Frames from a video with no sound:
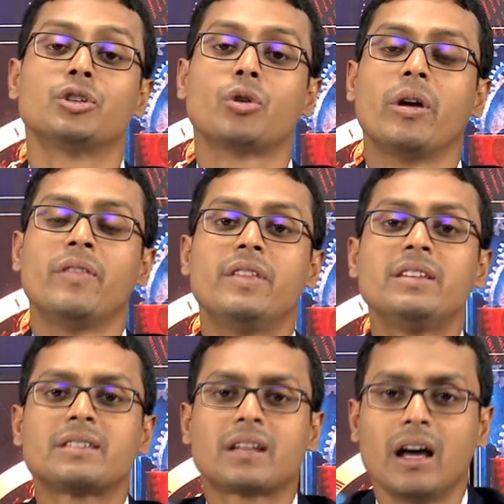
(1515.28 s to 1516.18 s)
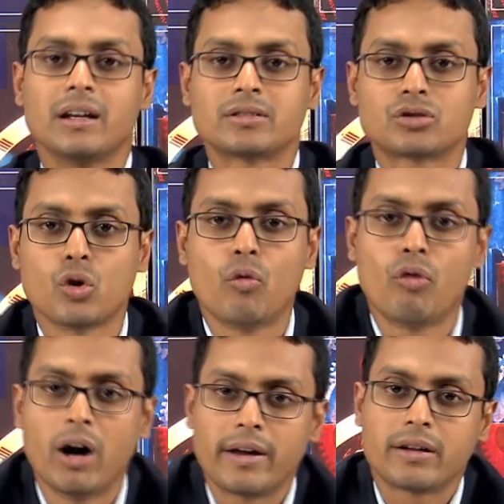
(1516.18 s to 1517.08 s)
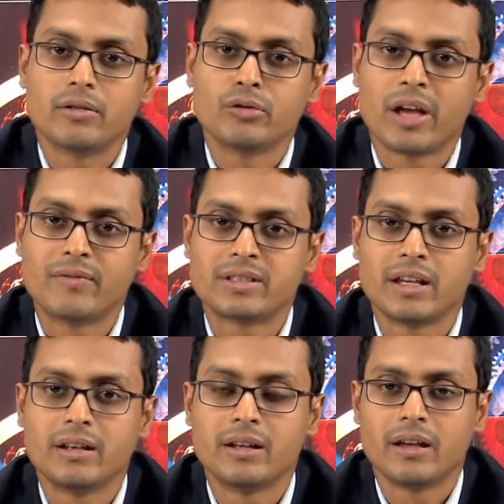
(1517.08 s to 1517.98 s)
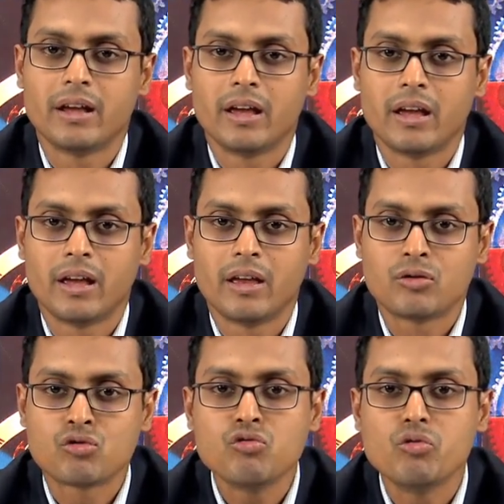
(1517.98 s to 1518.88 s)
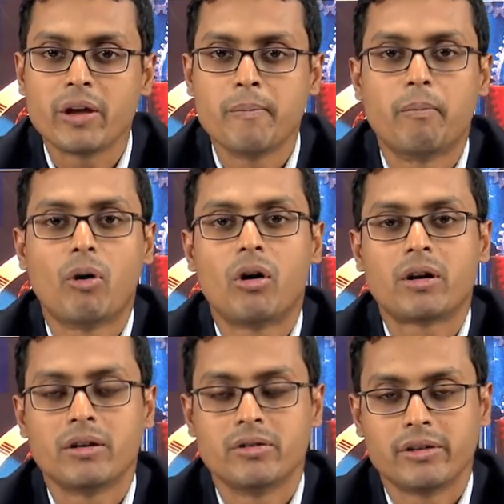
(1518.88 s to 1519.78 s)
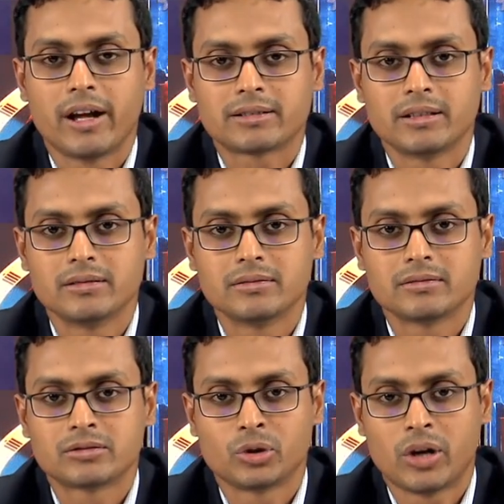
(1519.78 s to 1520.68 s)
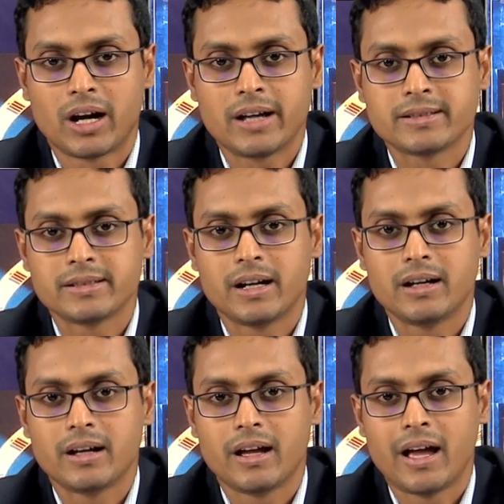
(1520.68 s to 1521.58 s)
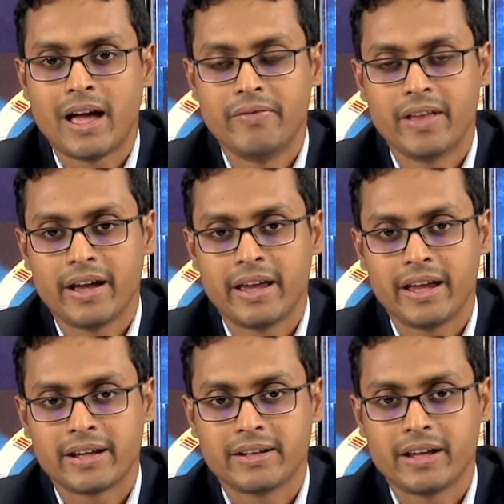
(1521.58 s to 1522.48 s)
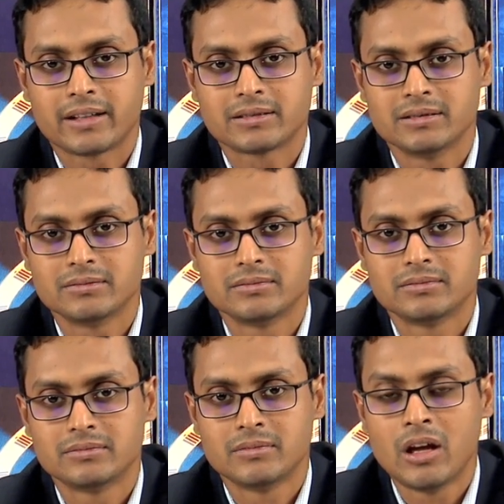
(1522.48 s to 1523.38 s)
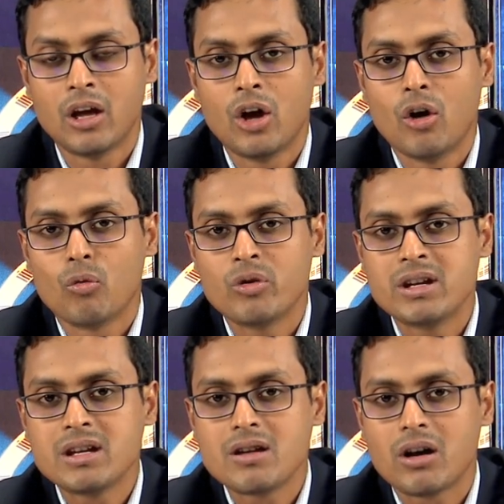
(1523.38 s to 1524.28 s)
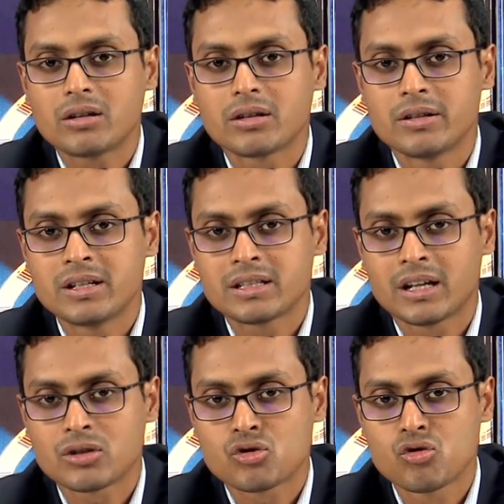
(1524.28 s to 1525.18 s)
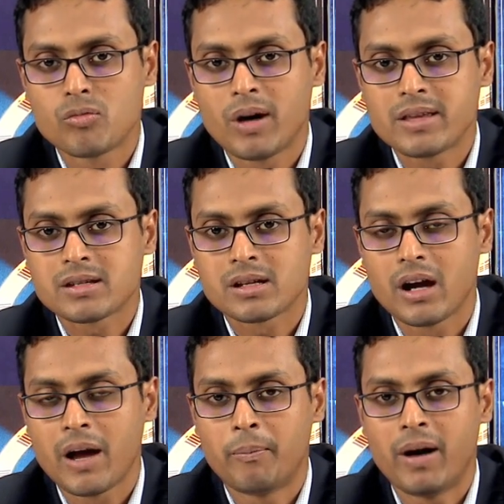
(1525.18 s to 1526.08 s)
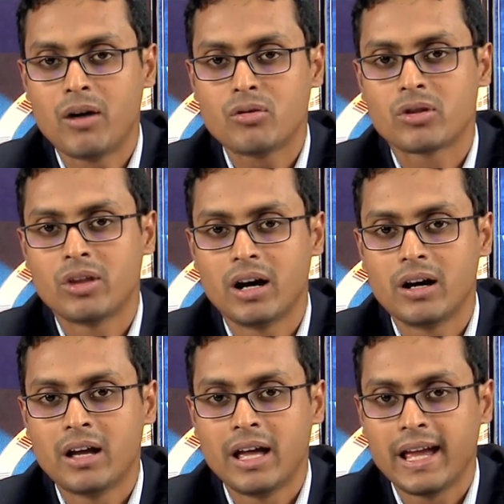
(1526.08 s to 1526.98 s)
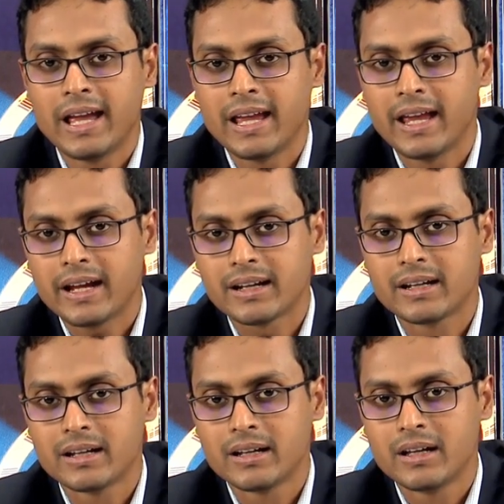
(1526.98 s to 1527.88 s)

So, in this class so far we have seen two important reactions, Sonogashira and the Heck reaction. We did not discuss too much about the Heck